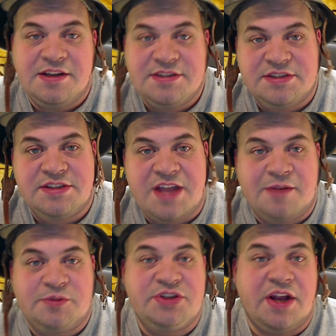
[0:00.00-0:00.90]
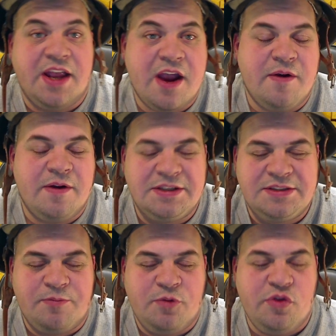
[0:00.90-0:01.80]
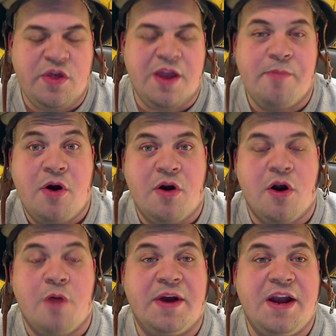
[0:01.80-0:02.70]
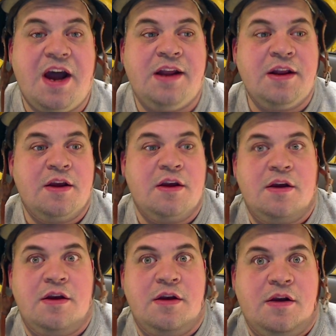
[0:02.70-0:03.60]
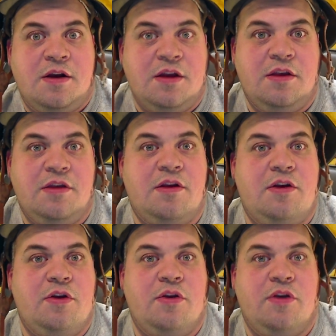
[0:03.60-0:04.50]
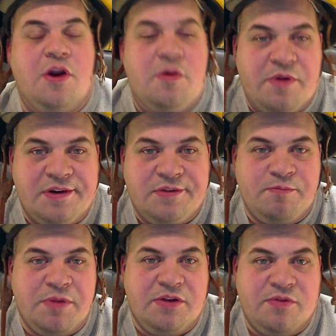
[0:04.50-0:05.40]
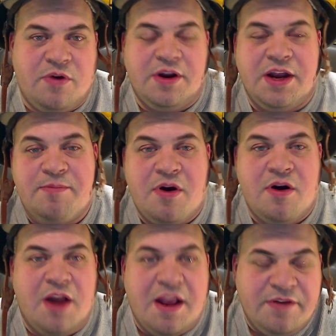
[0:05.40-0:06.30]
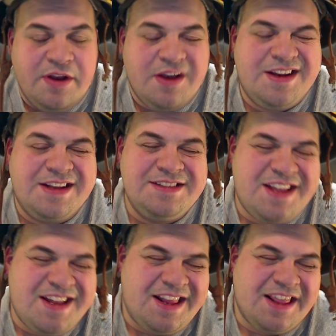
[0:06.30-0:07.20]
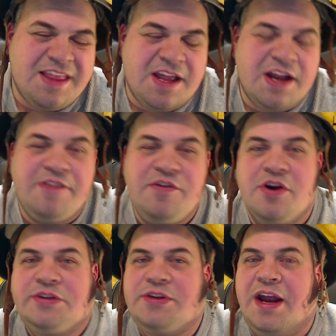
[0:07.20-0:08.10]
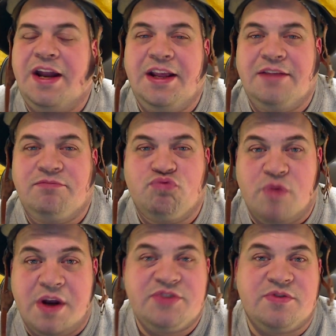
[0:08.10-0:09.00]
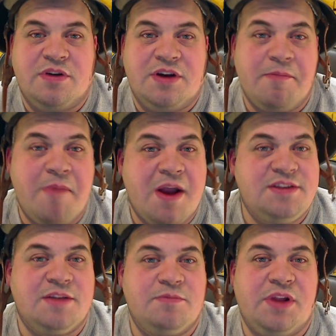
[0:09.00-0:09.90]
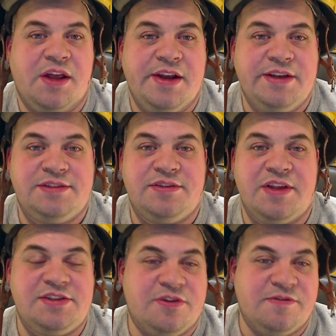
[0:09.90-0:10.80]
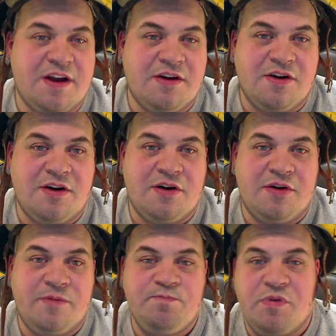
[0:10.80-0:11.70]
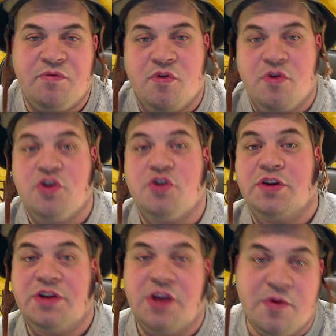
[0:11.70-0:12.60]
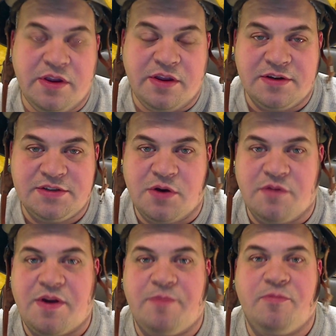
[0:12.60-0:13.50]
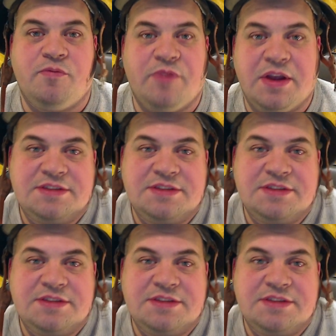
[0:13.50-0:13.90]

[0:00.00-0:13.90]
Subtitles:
established at carry, because you think a bar, oh my god, you don't want to be drunk in a bar and have a gun. It's not like that. If you go to any restaurant, a Mexican place, they serve alcohol. Before, you couldn't go in there. So if I'm like,